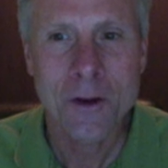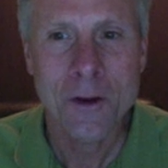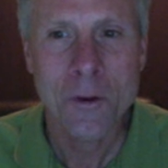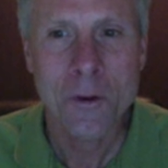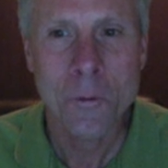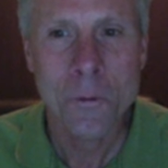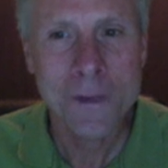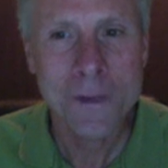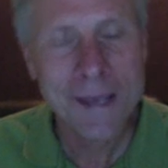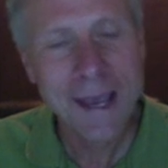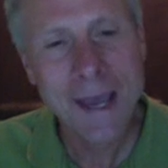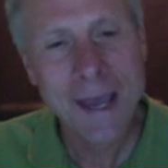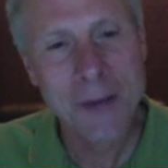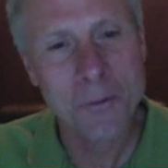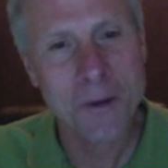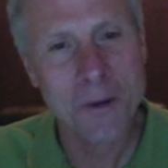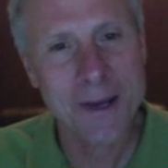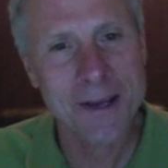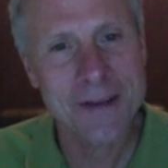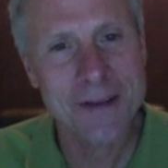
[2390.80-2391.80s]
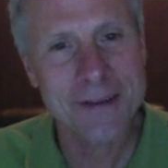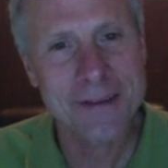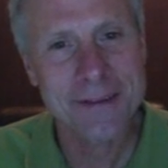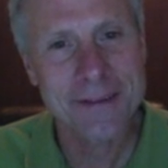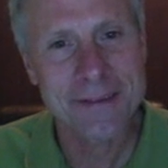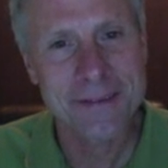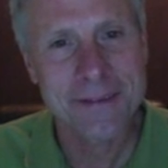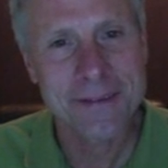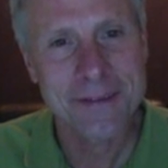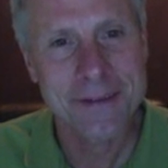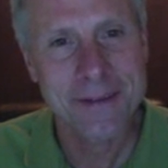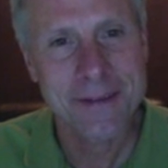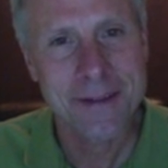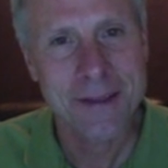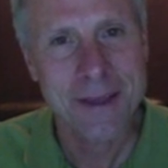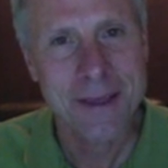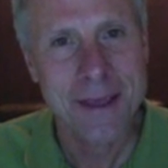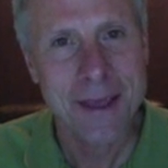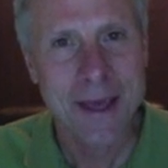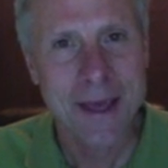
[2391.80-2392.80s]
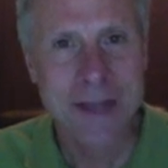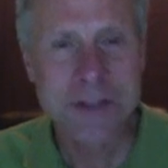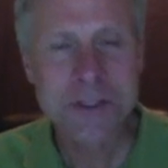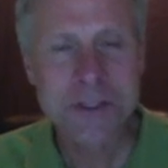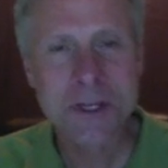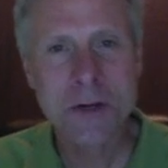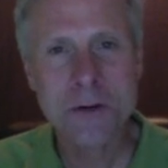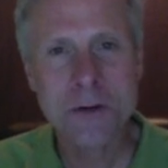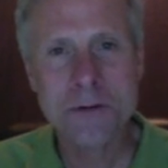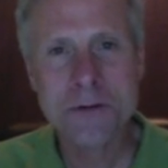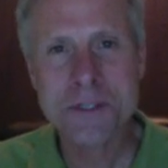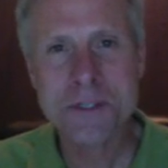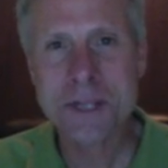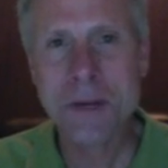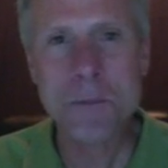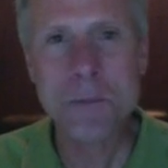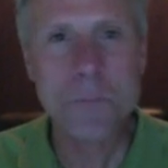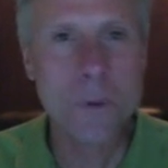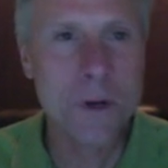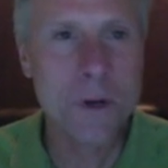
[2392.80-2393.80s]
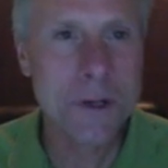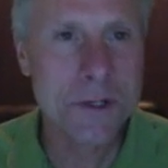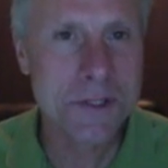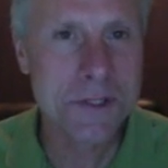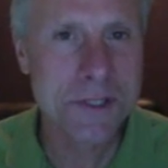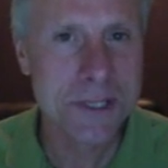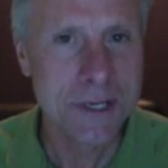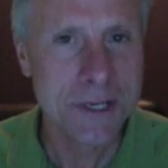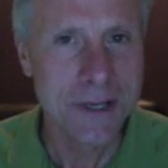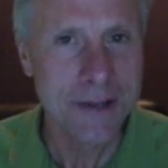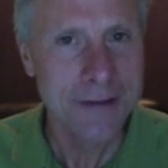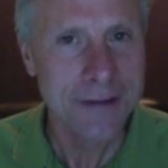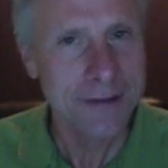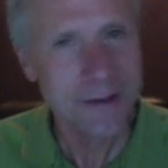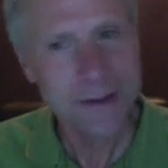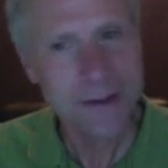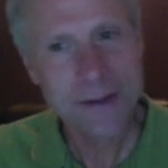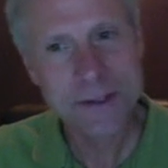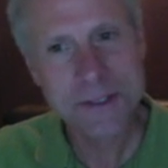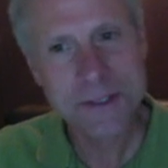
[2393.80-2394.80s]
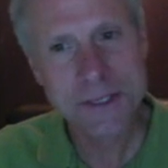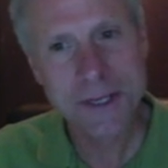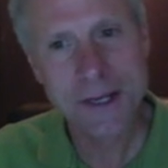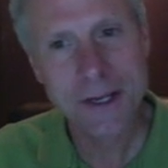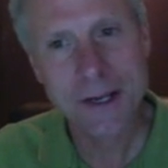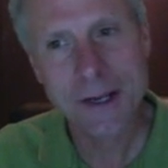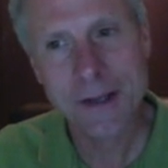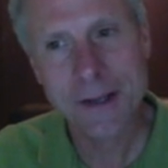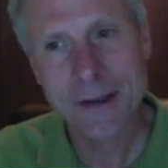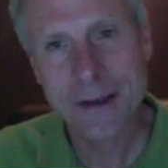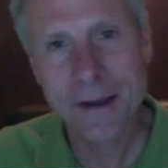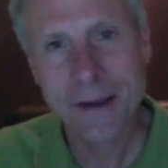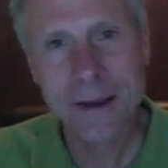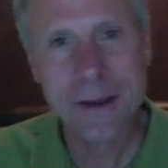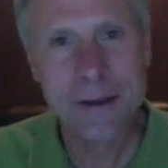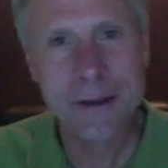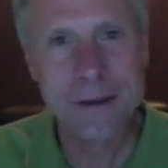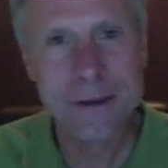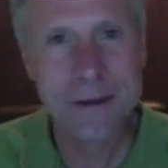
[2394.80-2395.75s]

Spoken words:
We can, right? And so some books, they're going to say, hey,